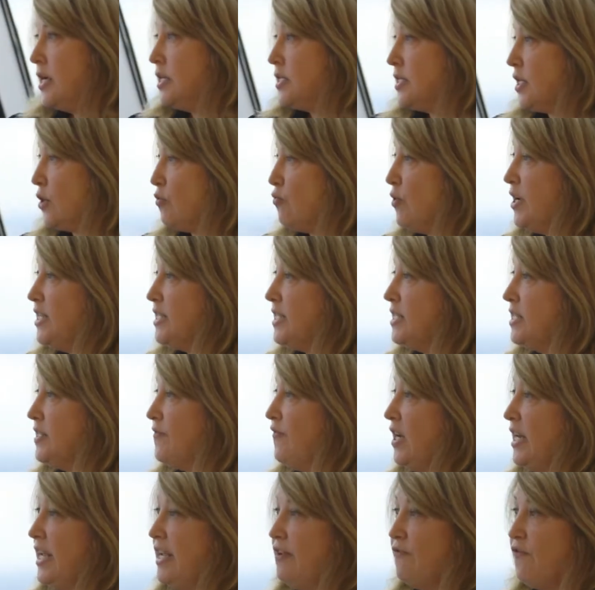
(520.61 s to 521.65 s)
So reasons
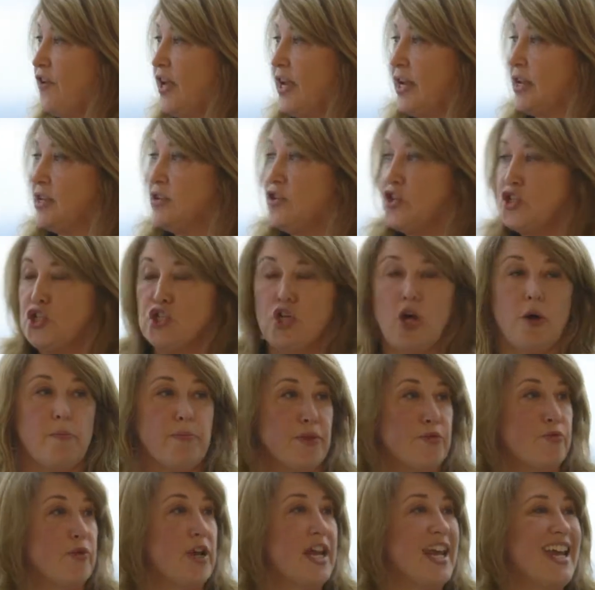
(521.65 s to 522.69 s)
for leaving, the top
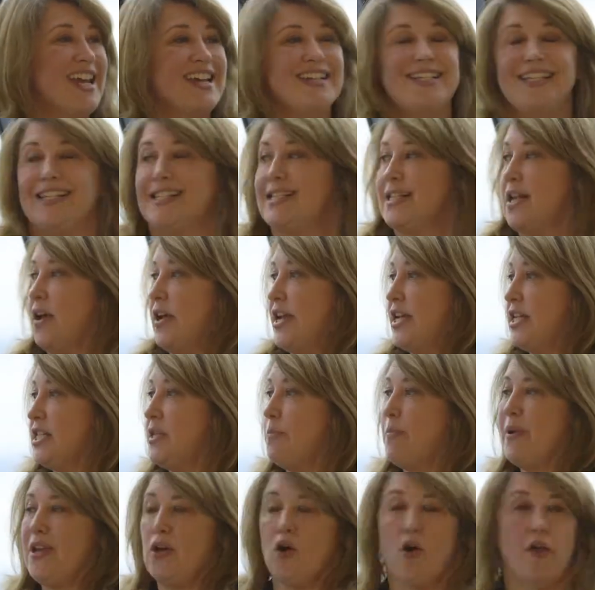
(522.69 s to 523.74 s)
3, a desire
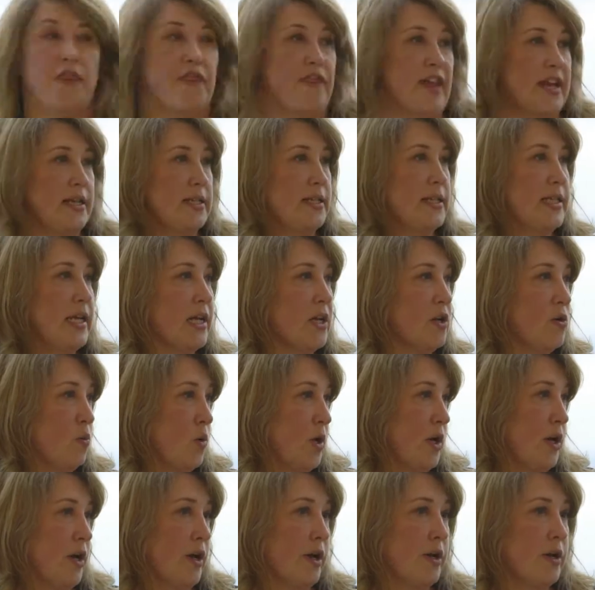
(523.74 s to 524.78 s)
to be authentic at
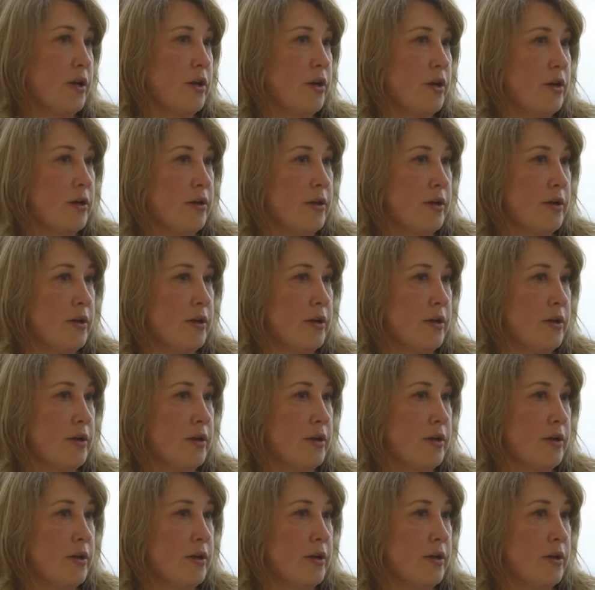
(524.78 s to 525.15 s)
work.